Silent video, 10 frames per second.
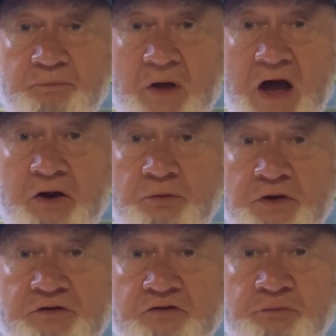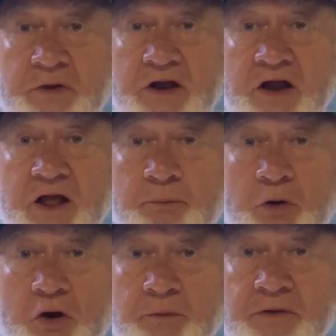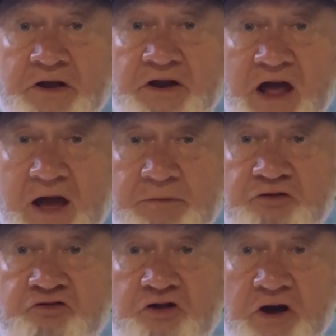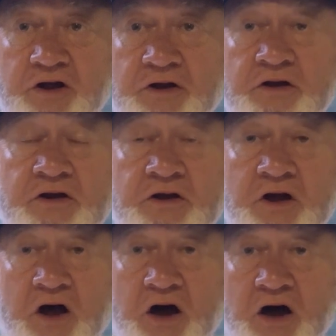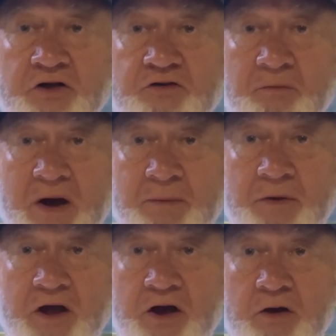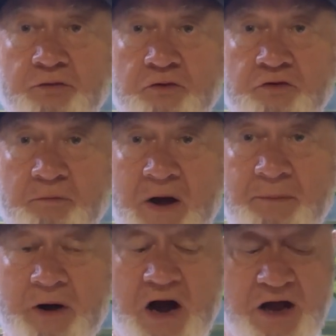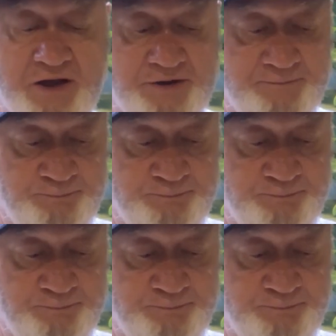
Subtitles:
I don't think there's been any permanent damage done to my health or to my body.